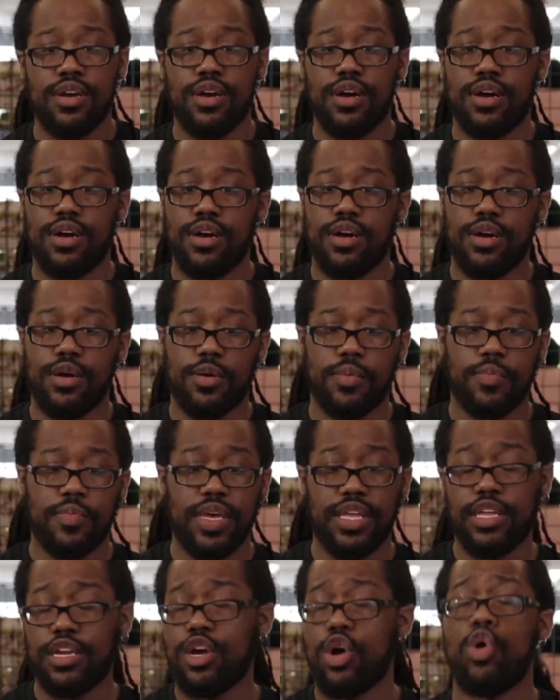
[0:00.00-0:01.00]
and
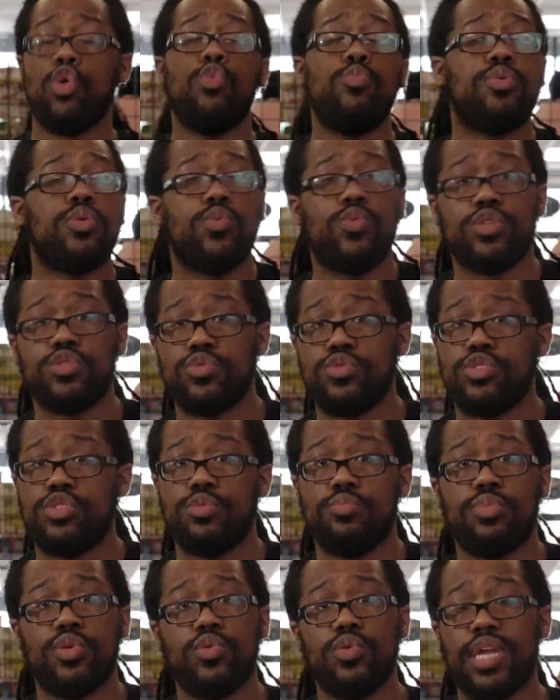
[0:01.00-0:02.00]
then hope, which was
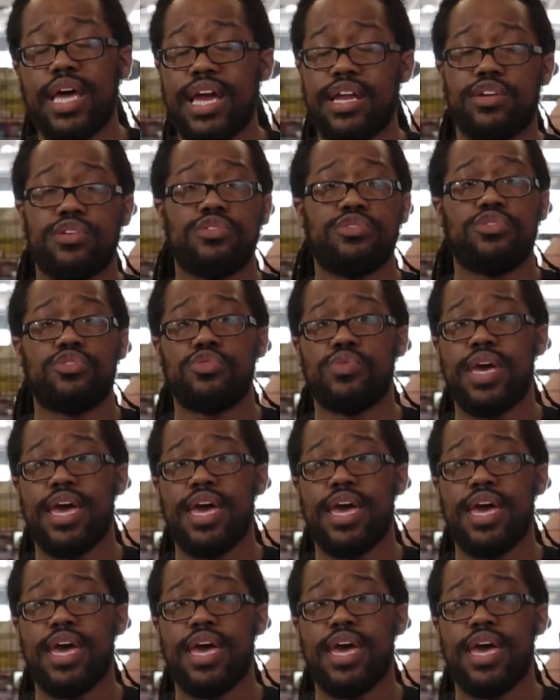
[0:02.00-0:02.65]
the Blue Lanterns.